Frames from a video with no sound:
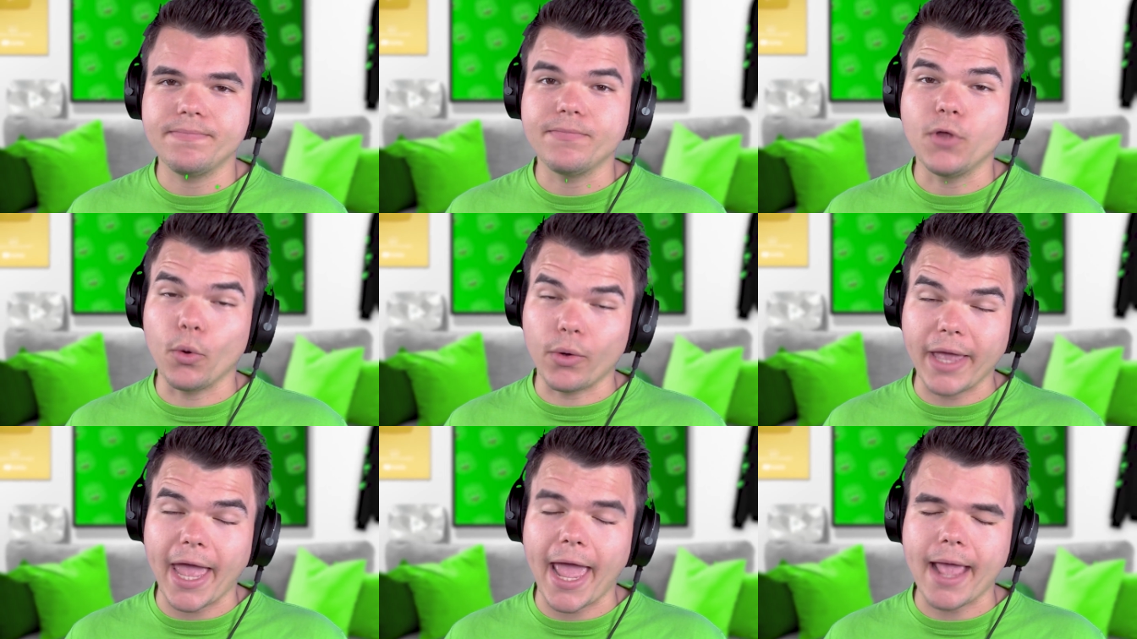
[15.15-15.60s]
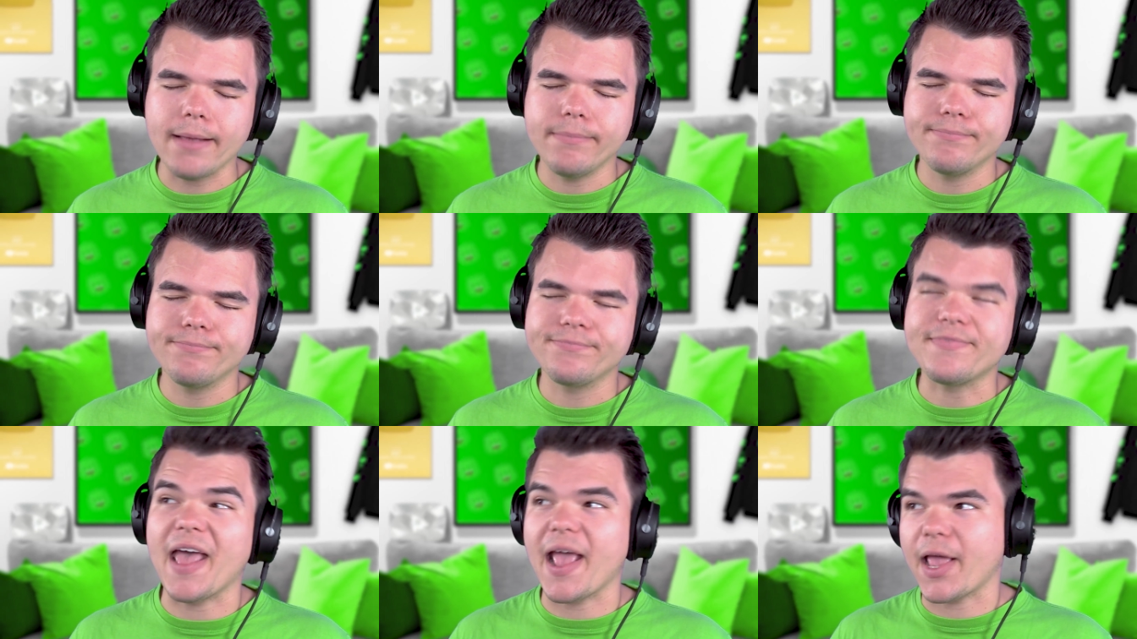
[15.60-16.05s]
okay?
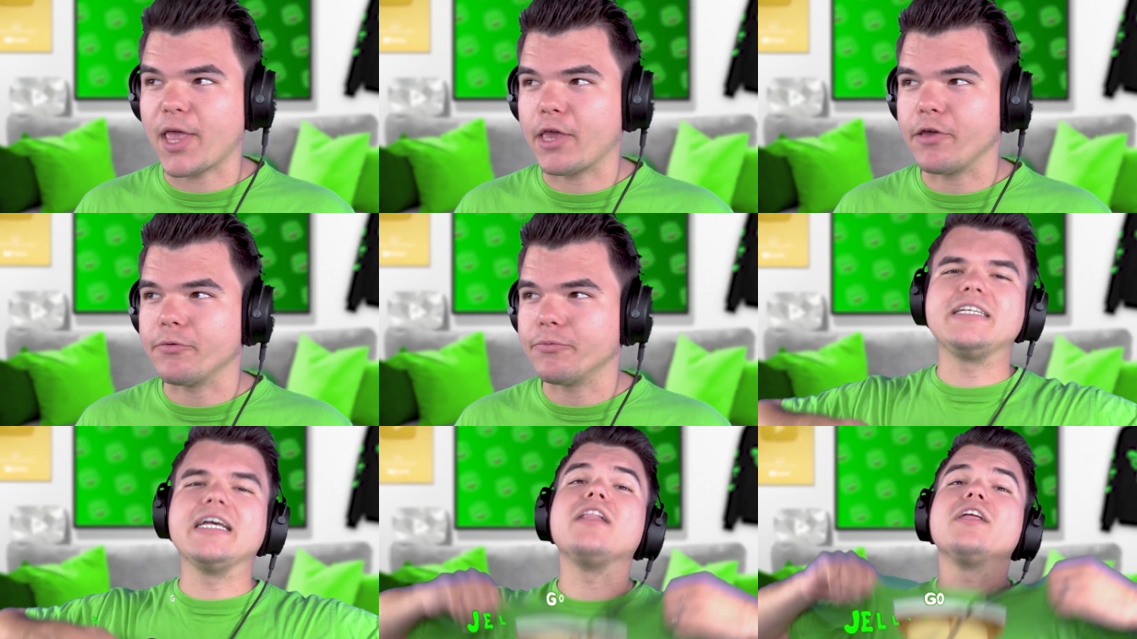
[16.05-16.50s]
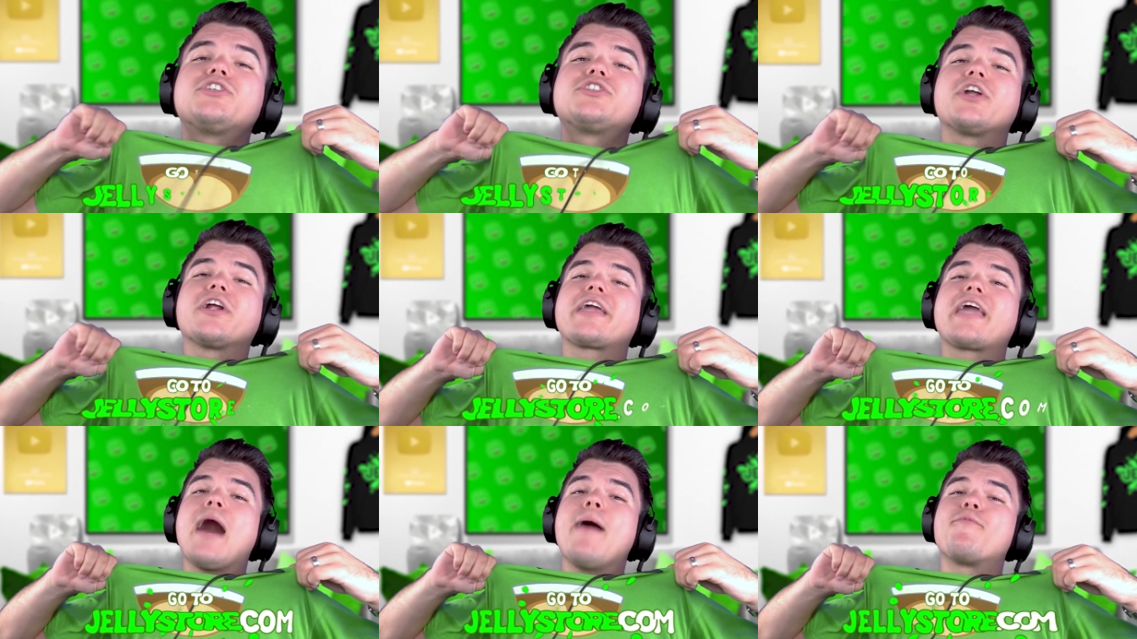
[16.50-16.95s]
Thank you. Tell us your
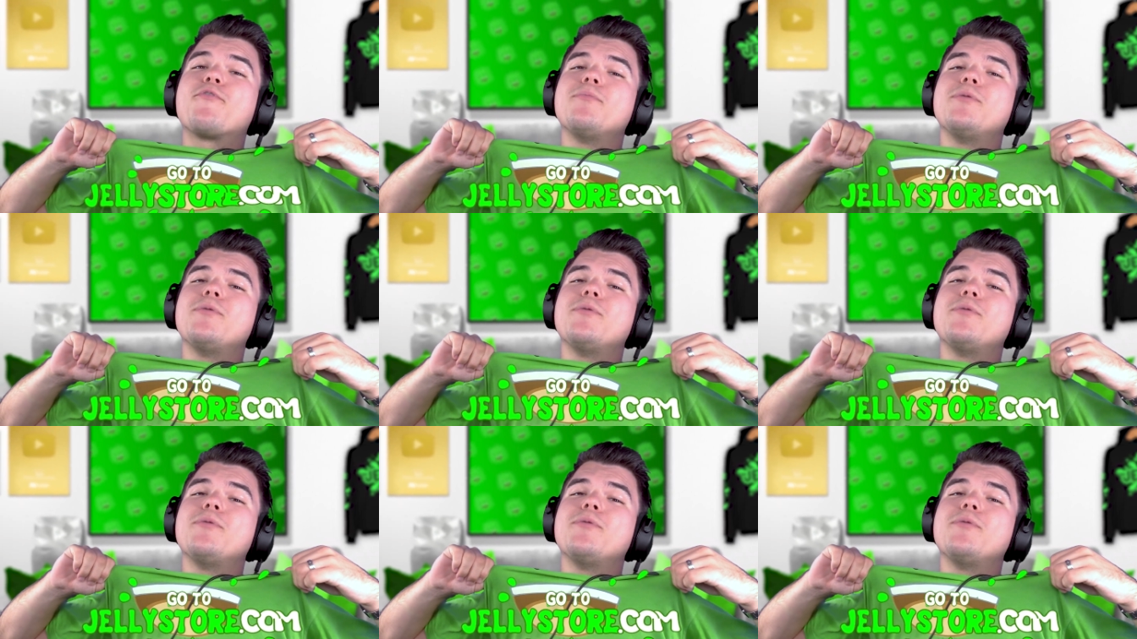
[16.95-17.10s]
account for